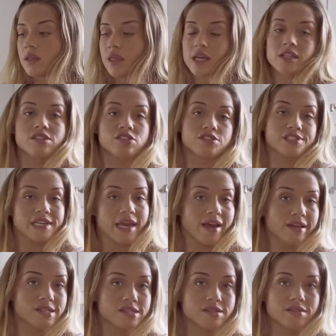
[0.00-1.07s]
The answer is
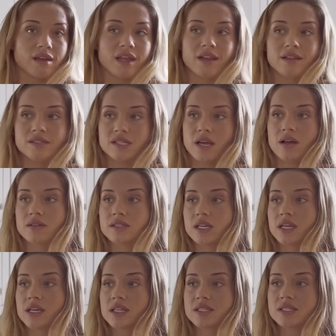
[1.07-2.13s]
yes, and it sounds
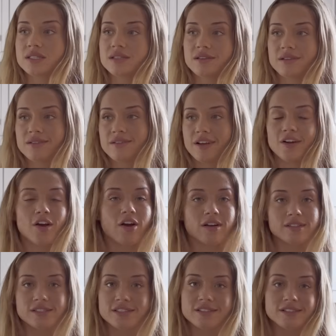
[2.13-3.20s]
like it's a
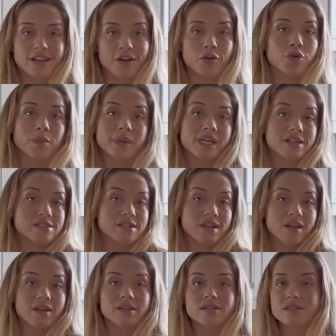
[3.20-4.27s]
constant cycle because it
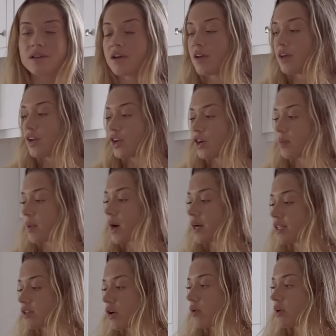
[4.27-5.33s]
is. Your
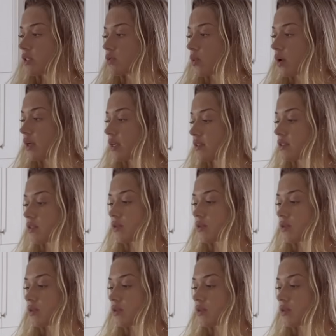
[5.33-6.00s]
body's always wanting